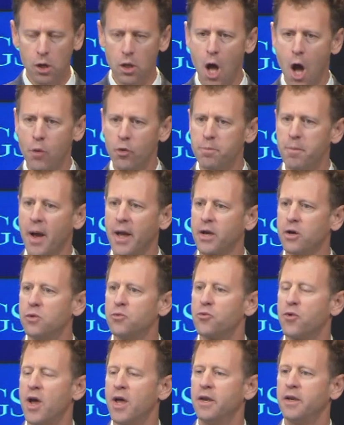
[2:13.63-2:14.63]
along with my
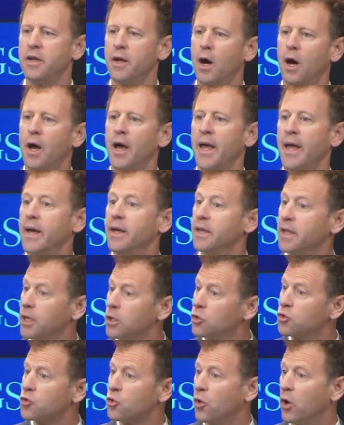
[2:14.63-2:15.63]
good friend uh, Ann
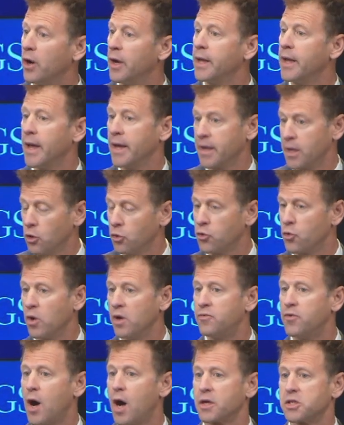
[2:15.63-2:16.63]
Gildroy, Ann
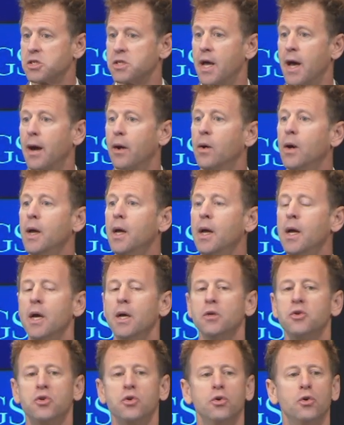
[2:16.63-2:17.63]
Gildroy Fox now,
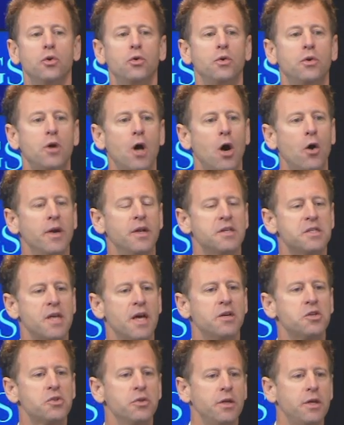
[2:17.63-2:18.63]
to go and
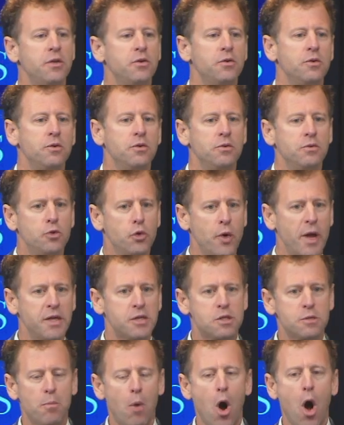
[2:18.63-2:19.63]
essentially do a
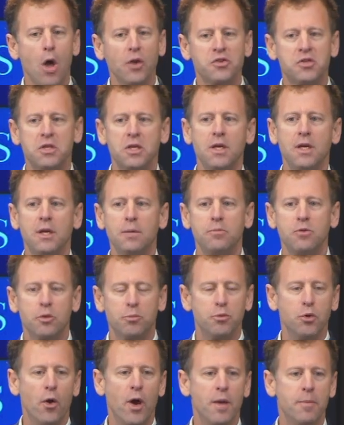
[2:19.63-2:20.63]
small team
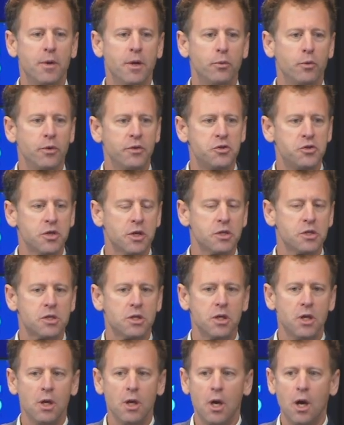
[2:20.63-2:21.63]
deployment with
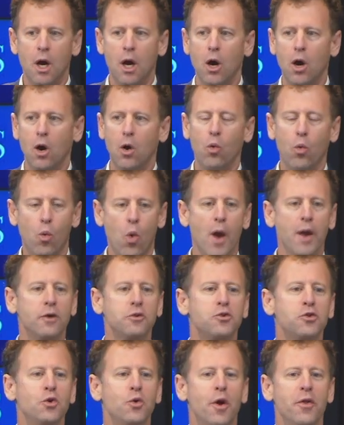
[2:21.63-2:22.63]
just uh, one
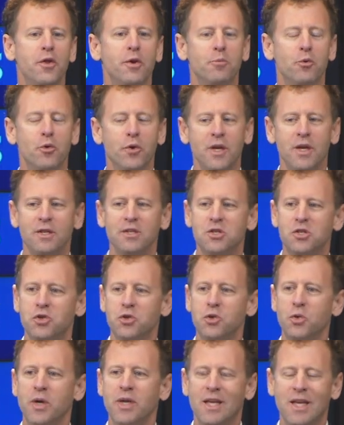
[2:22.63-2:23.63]
or two other Marines
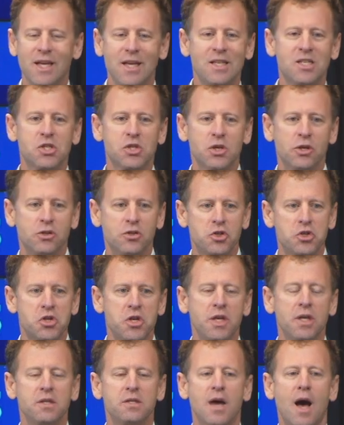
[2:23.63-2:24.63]
to an eastern
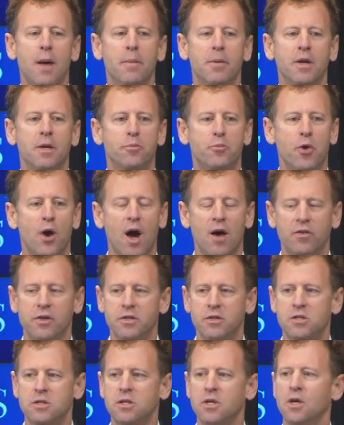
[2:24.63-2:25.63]
Shia dominant
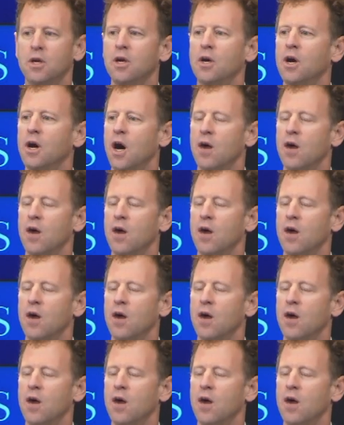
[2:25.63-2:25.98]
province